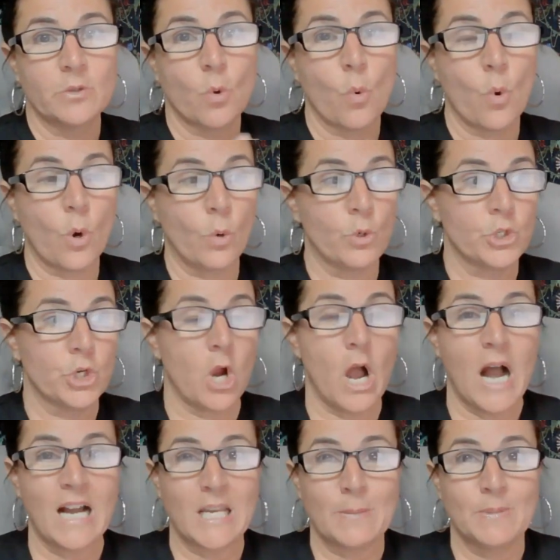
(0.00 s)
Or was your
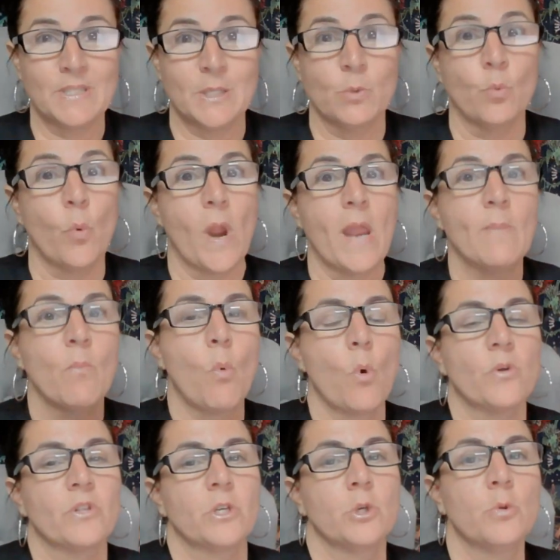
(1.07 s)
occupancy way
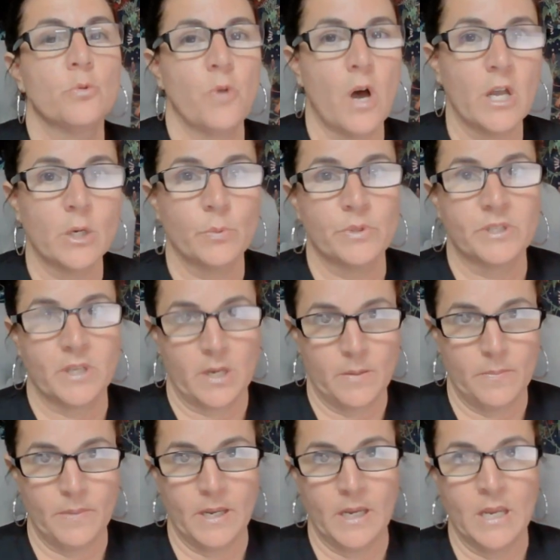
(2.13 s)
more than you thought it was going to
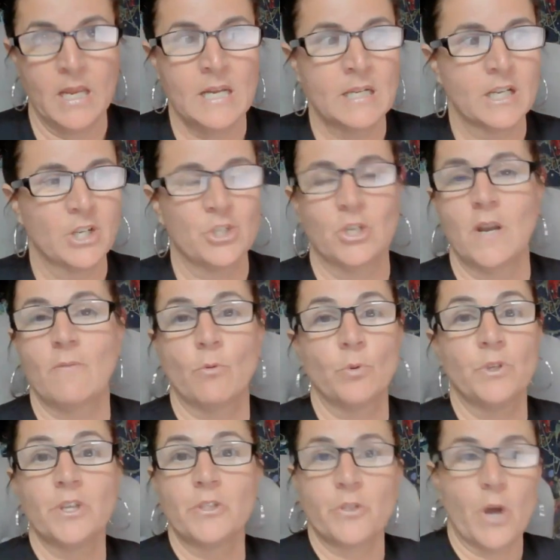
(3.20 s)
be, because you never
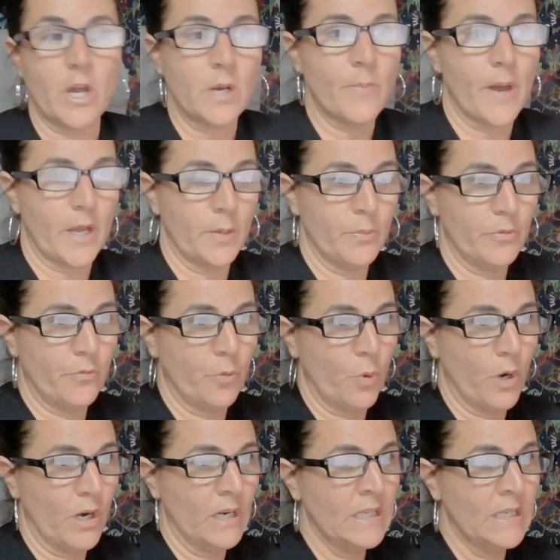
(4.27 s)
really thought about it before?